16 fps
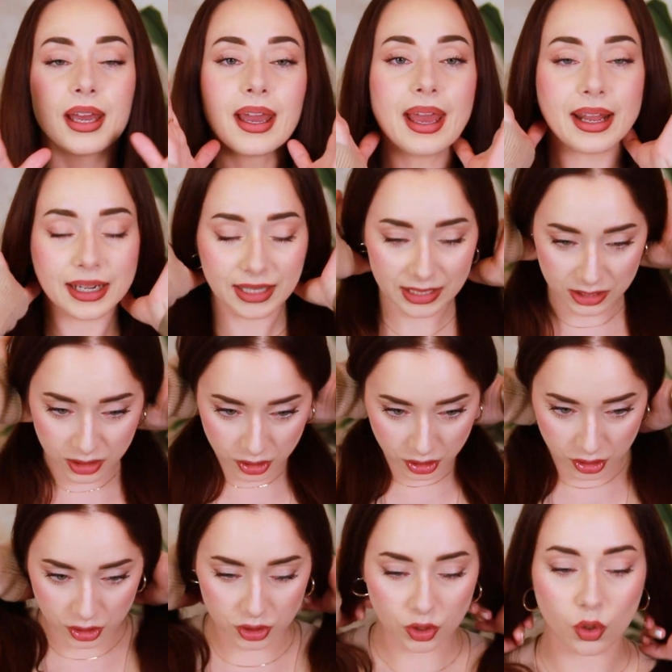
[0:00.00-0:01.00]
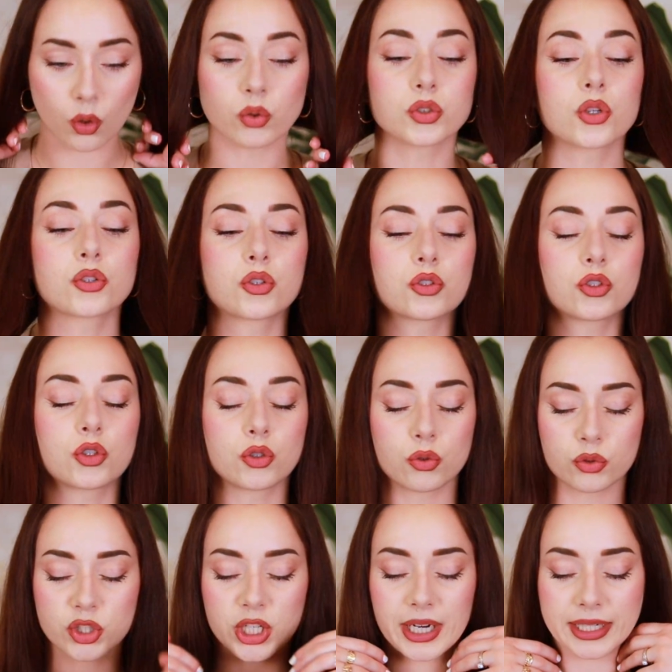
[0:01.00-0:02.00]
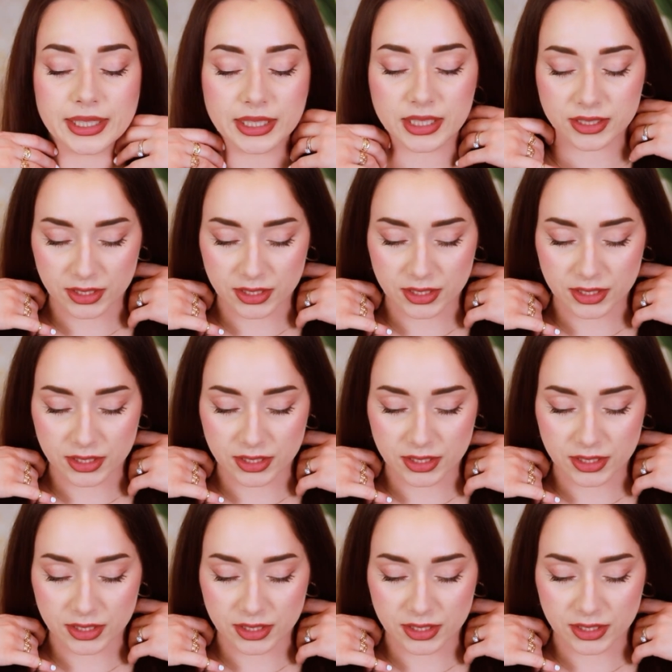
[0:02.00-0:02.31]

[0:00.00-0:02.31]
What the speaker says: and it is so shiny.